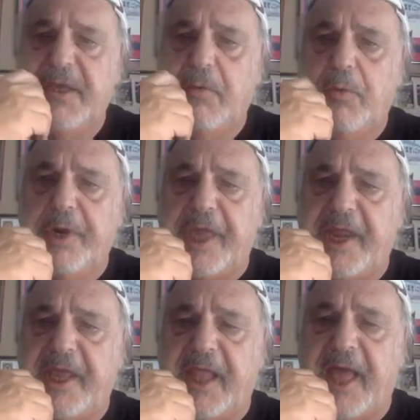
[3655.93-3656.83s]
we're
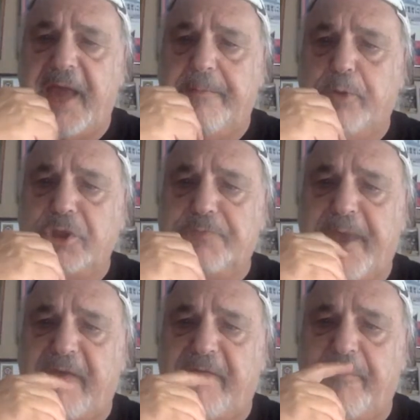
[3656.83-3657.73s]
getting a lot of
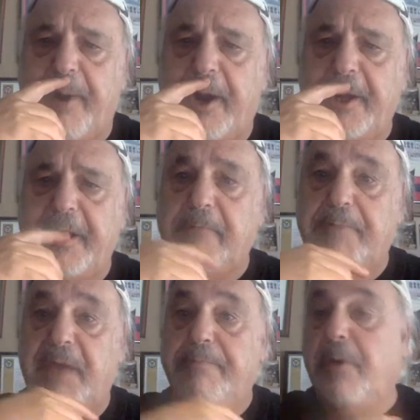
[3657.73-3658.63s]
pushback from our young
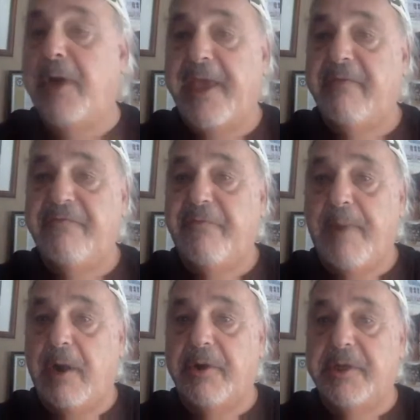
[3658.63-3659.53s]
people and from
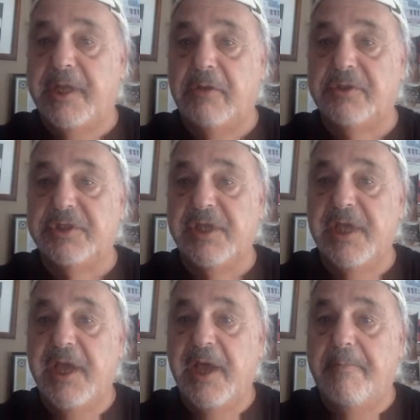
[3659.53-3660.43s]
our adults
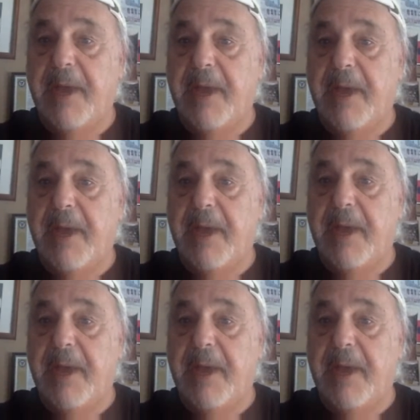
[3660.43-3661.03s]
about